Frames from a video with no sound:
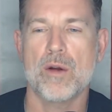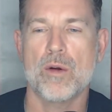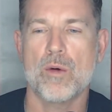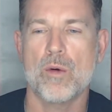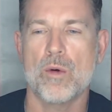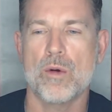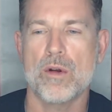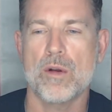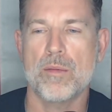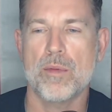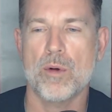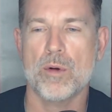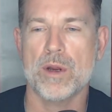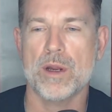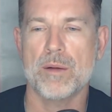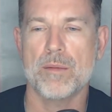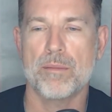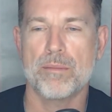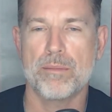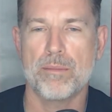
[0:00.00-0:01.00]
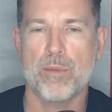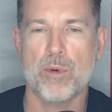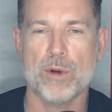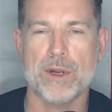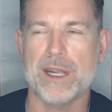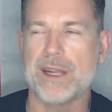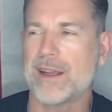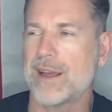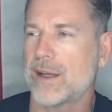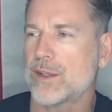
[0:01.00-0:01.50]
order porky.
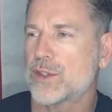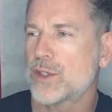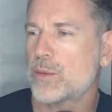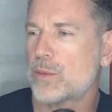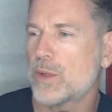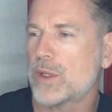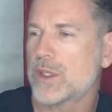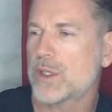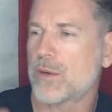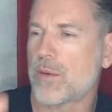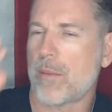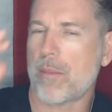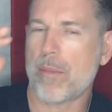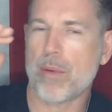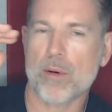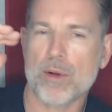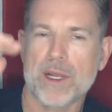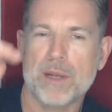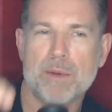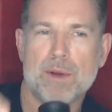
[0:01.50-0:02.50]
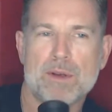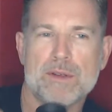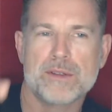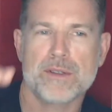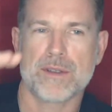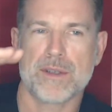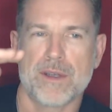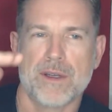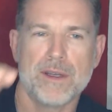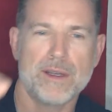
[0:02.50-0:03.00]
Yeah, porky bowls.
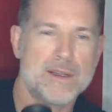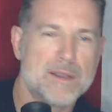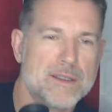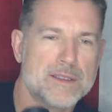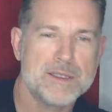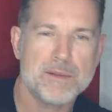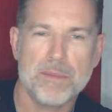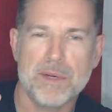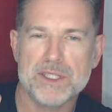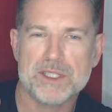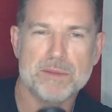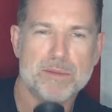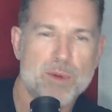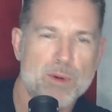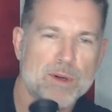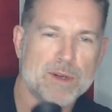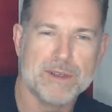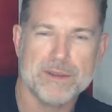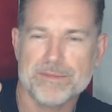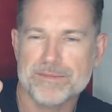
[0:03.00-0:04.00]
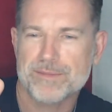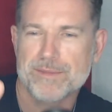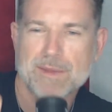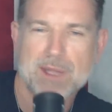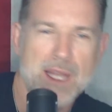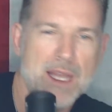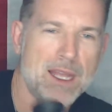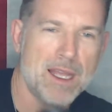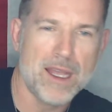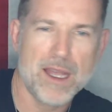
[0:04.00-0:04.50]
It's a bunch of pork
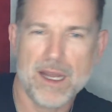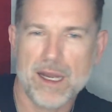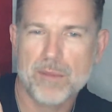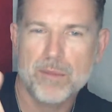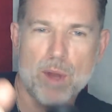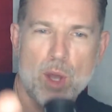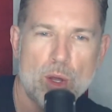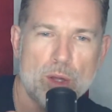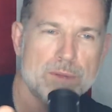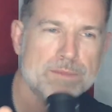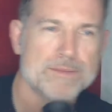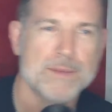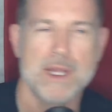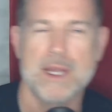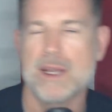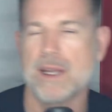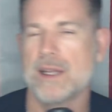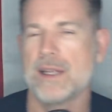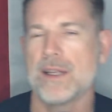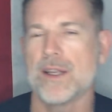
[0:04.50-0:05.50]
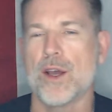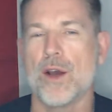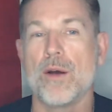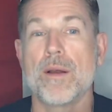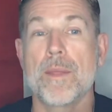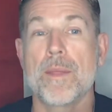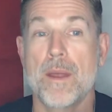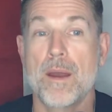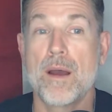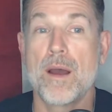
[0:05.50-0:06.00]
in a bowl. No,
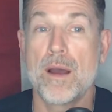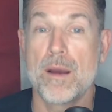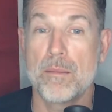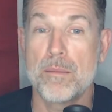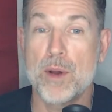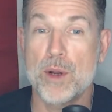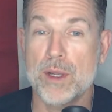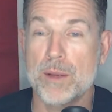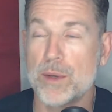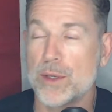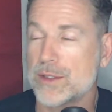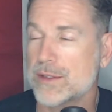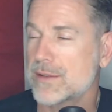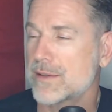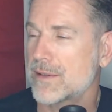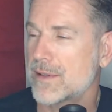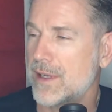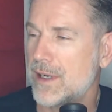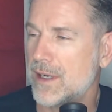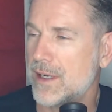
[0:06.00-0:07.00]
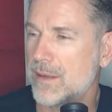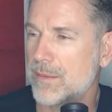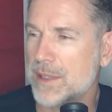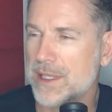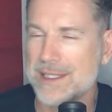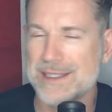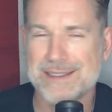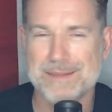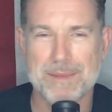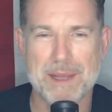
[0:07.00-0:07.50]
poke bowls.
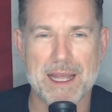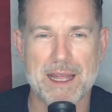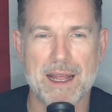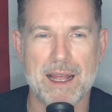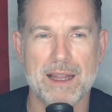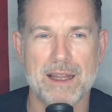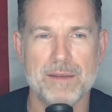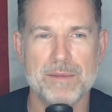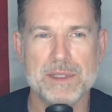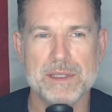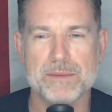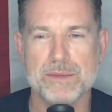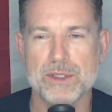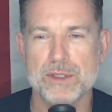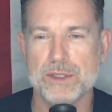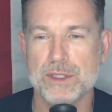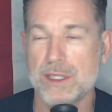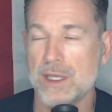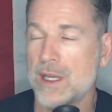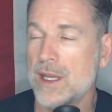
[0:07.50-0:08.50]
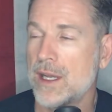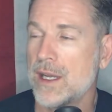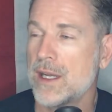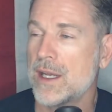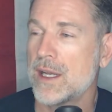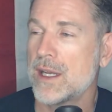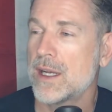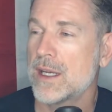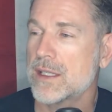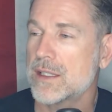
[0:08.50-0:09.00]
Because man, I love me some sushi.
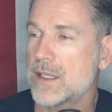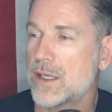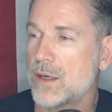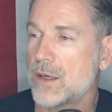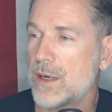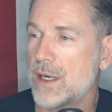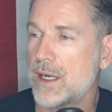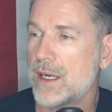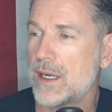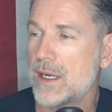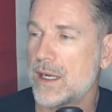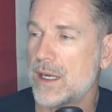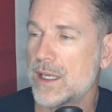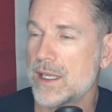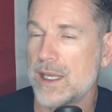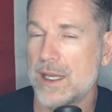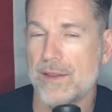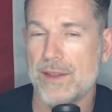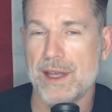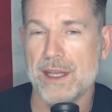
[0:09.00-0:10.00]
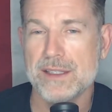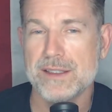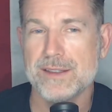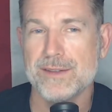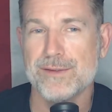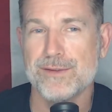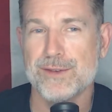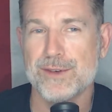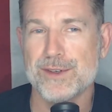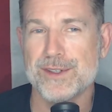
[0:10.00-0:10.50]
So yeah, that's
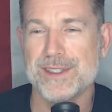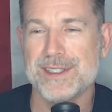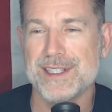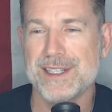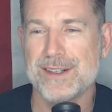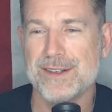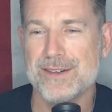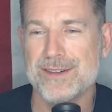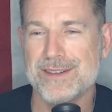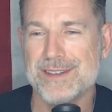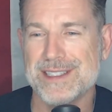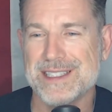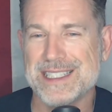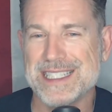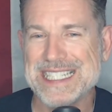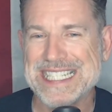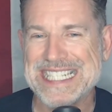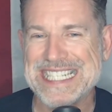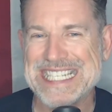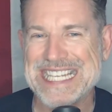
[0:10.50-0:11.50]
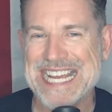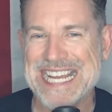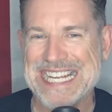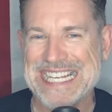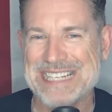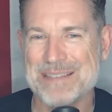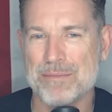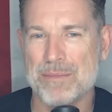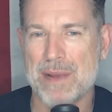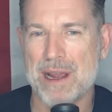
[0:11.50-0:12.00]
for dinner
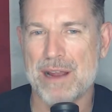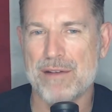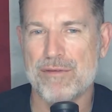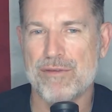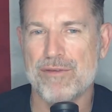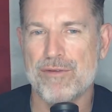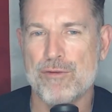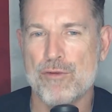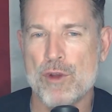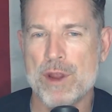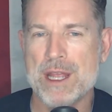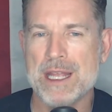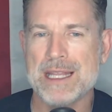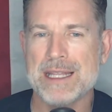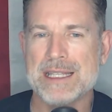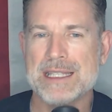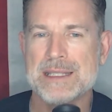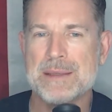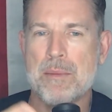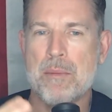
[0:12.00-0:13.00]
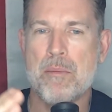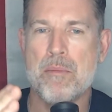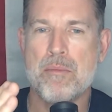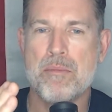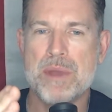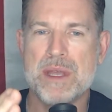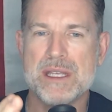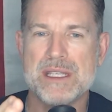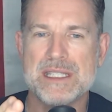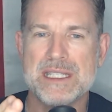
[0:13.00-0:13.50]
tonight, my friends.
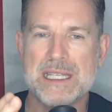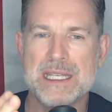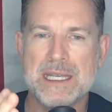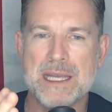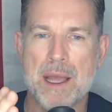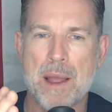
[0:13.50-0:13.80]
Busy